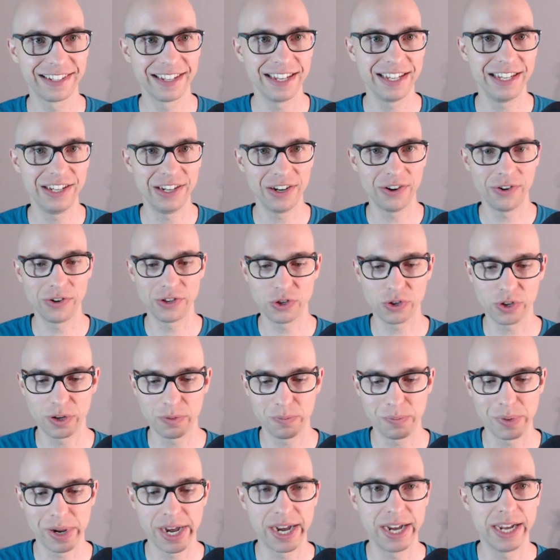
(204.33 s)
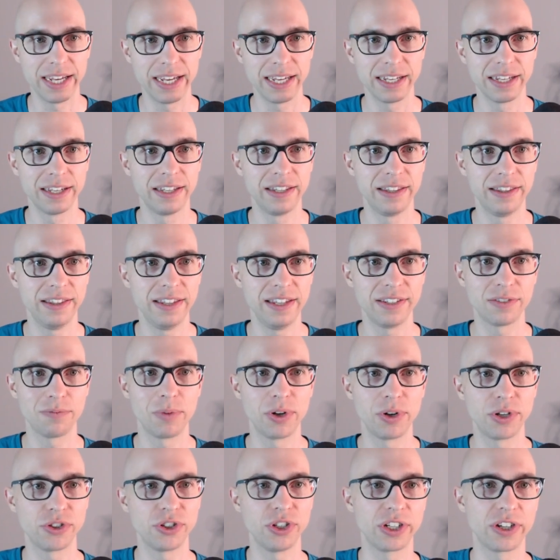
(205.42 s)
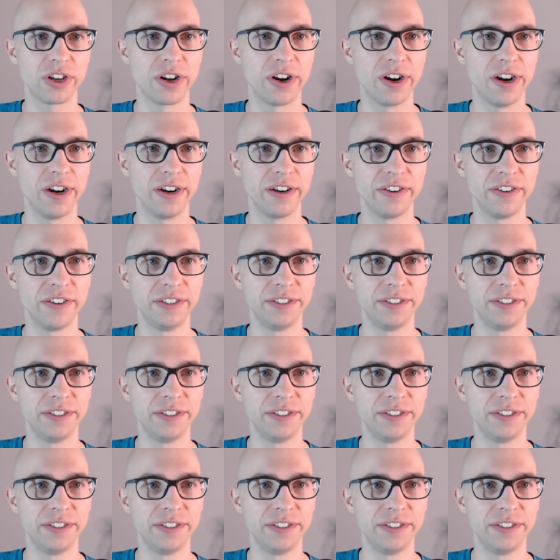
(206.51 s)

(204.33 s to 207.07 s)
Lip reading: you could buy this merchant card,